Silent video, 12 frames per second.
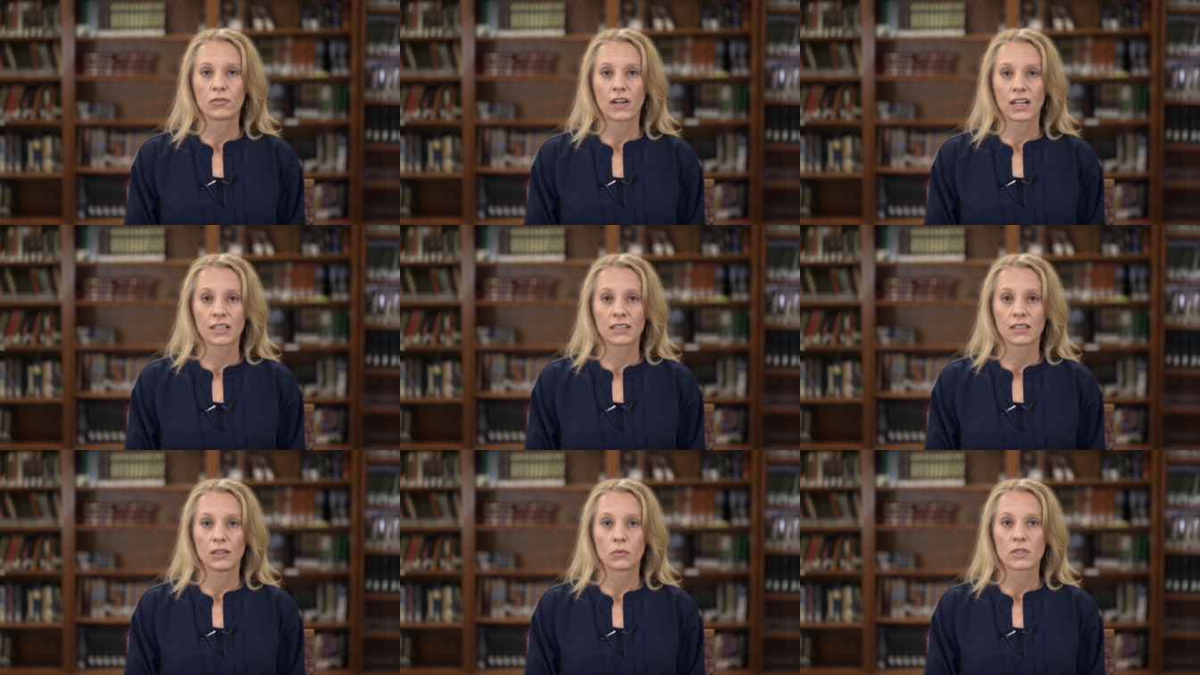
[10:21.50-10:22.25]
fact,
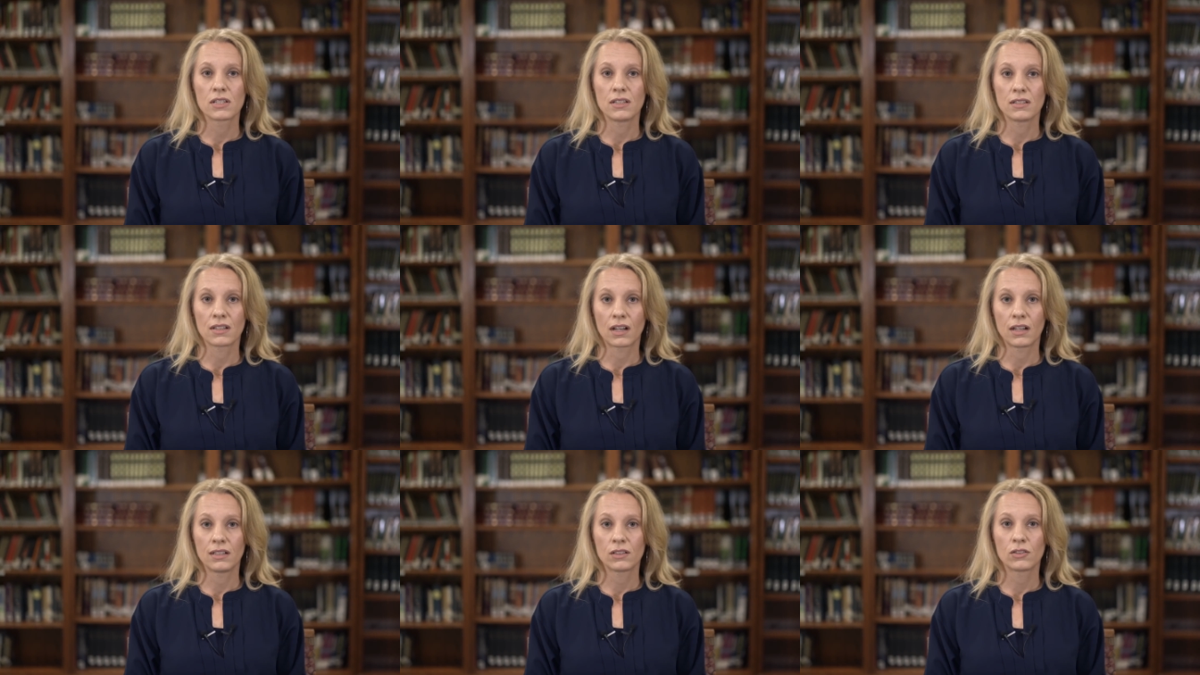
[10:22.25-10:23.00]
it was
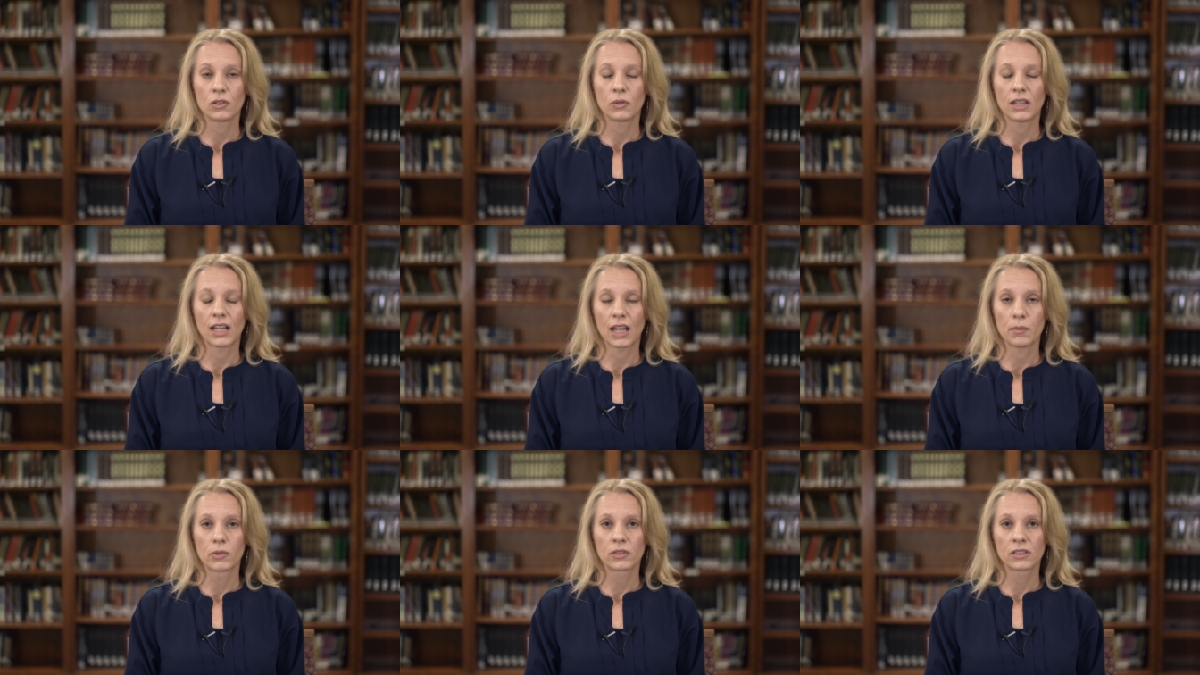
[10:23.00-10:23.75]
designed to
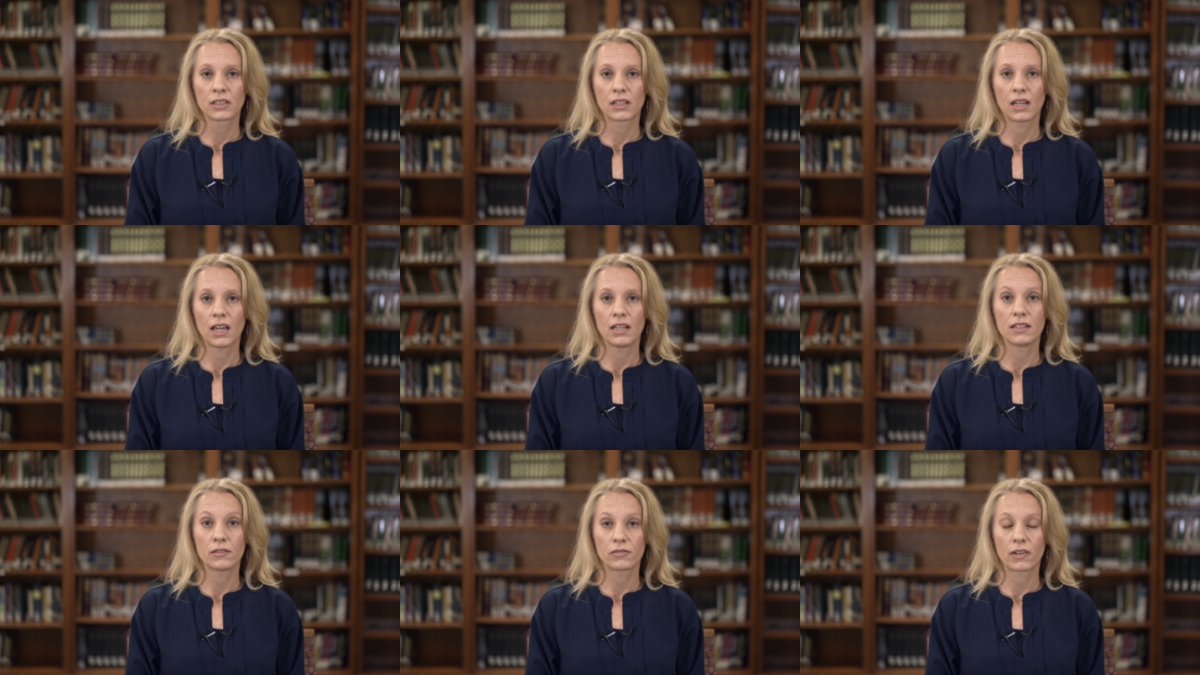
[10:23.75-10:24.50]
enable
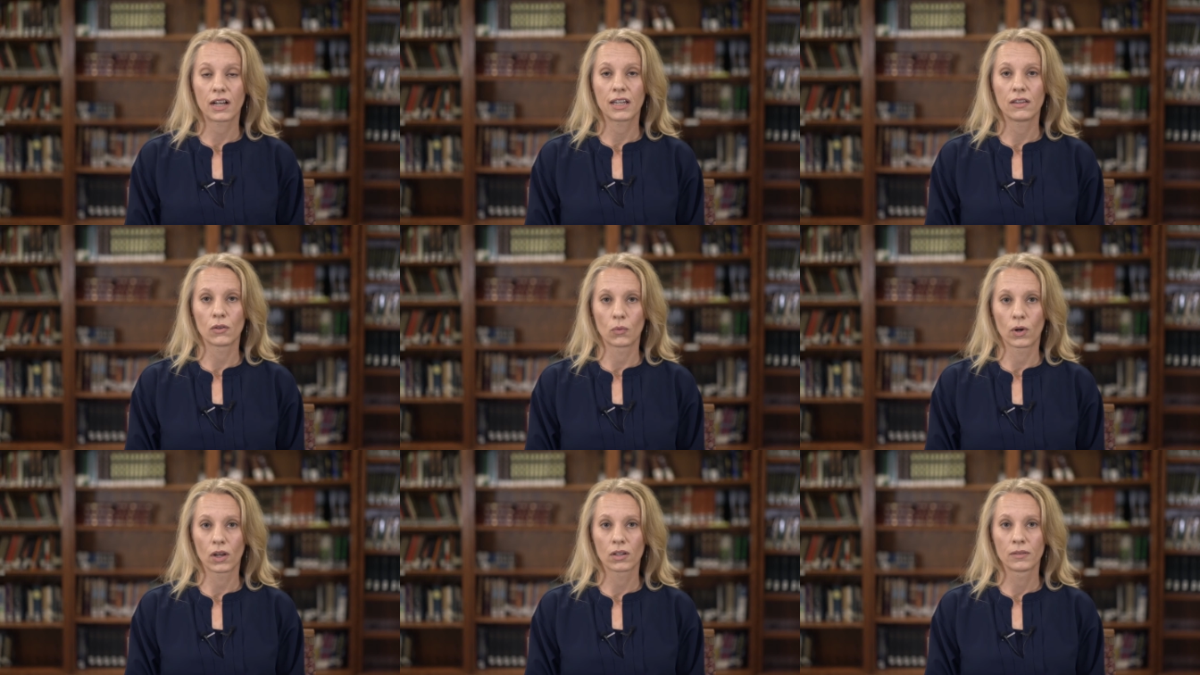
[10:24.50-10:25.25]
and define the
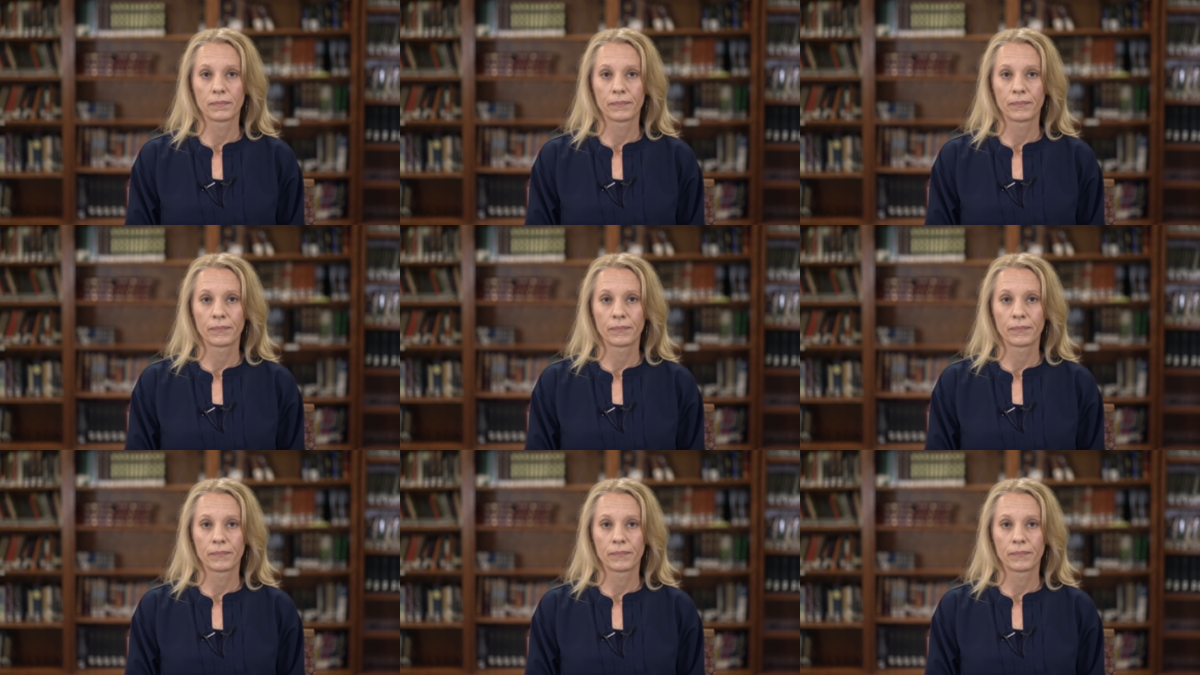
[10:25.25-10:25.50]
work.